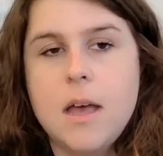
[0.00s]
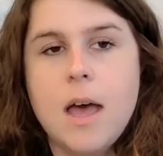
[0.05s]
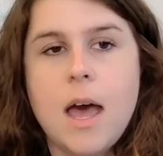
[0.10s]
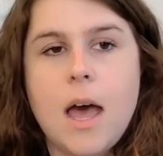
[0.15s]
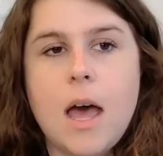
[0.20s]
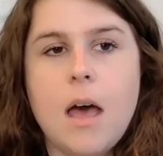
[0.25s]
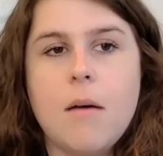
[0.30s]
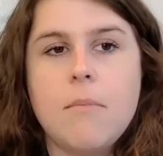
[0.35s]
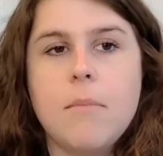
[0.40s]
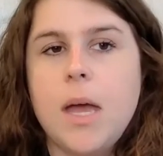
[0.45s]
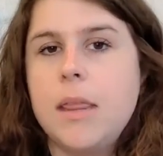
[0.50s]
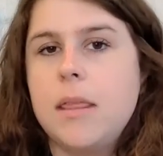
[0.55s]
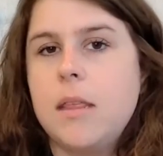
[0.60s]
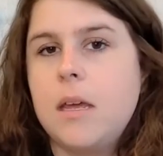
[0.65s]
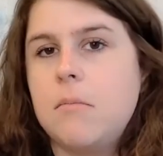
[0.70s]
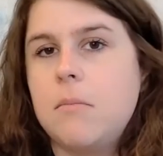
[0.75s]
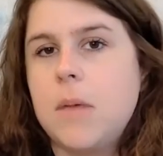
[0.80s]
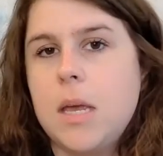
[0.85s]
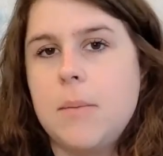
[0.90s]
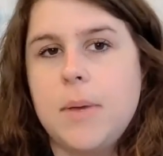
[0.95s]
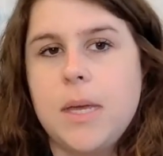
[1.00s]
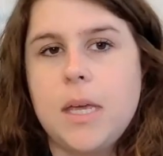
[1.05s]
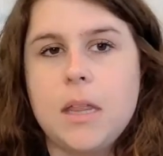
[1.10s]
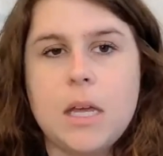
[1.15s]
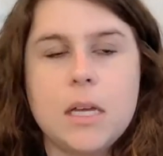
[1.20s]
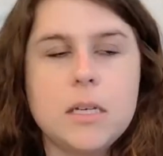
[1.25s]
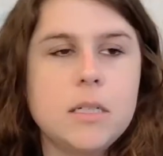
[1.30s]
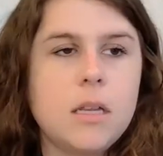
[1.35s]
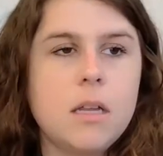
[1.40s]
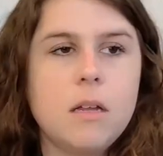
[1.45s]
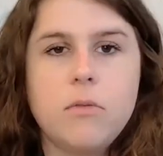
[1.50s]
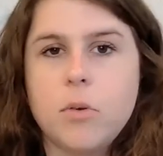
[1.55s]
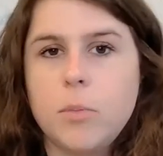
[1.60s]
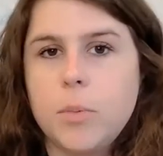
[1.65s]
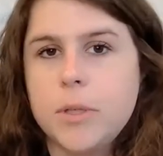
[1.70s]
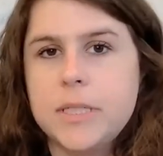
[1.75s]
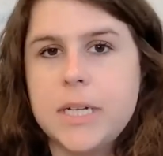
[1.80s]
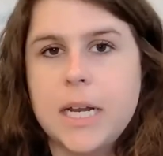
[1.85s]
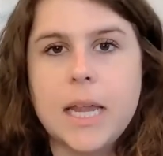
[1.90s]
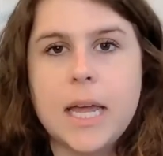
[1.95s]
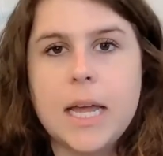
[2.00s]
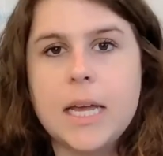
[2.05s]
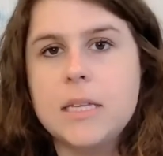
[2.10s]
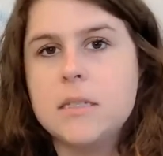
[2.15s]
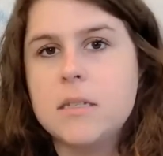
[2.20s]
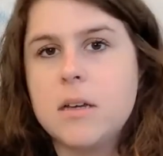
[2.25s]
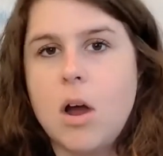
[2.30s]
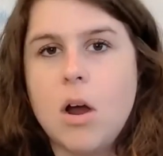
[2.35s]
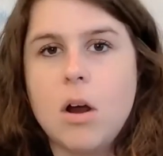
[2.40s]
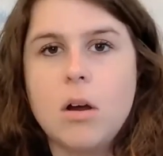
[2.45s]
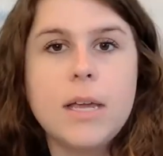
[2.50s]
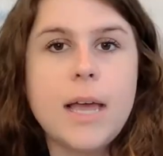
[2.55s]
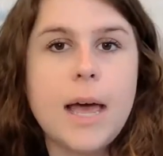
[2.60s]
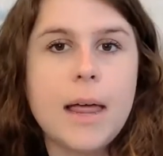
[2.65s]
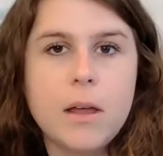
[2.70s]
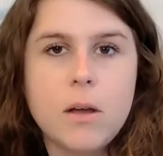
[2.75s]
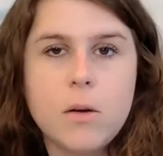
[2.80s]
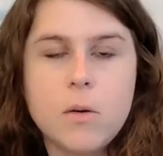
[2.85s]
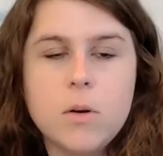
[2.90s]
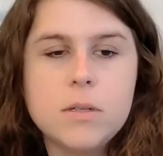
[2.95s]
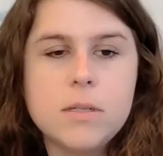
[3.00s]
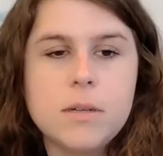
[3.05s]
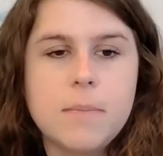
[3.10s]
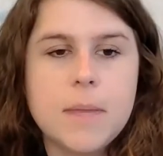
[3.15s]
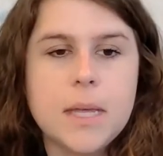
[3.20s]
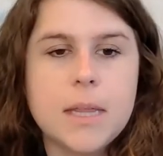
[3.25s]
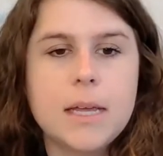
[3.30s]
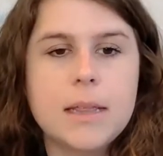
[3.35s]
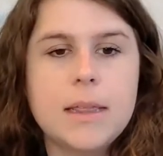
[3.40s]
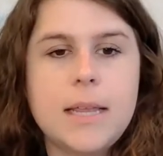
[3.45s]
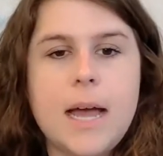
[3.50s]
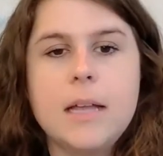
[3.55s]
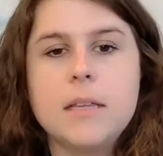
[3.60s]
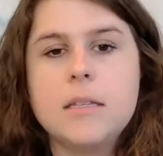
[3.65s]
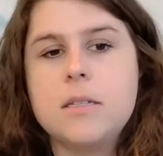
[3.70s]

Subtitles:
and then maybe like deliverable deadlines are yellow or something like that.